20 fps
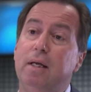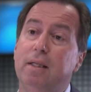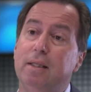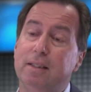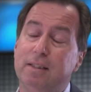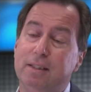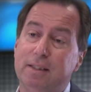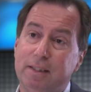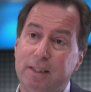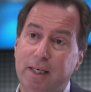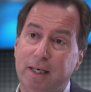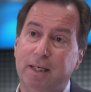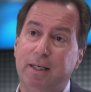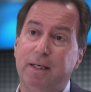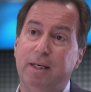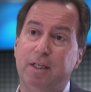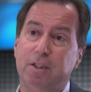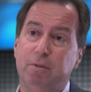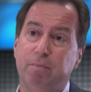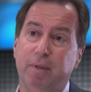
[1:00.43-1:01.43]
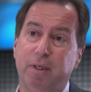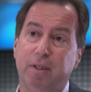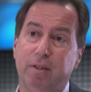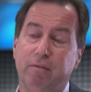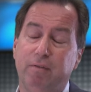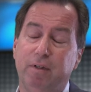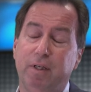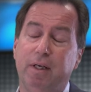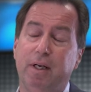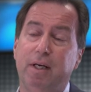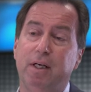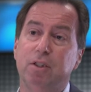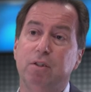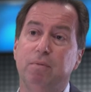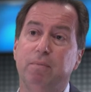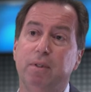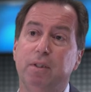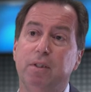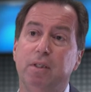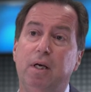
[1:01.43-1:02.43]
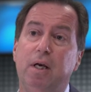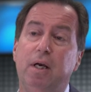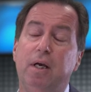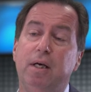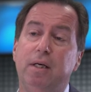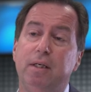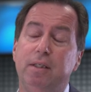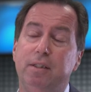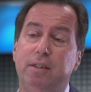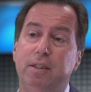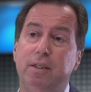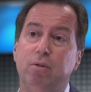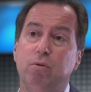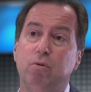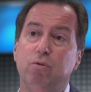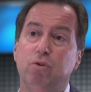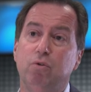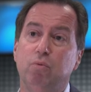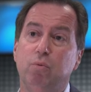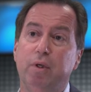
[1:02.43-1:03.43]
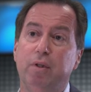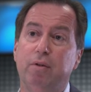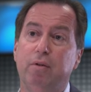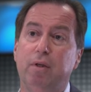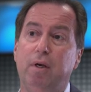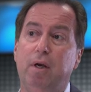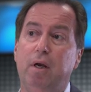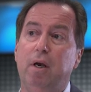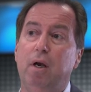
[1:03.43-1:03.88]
The second aspect of the announcement deals with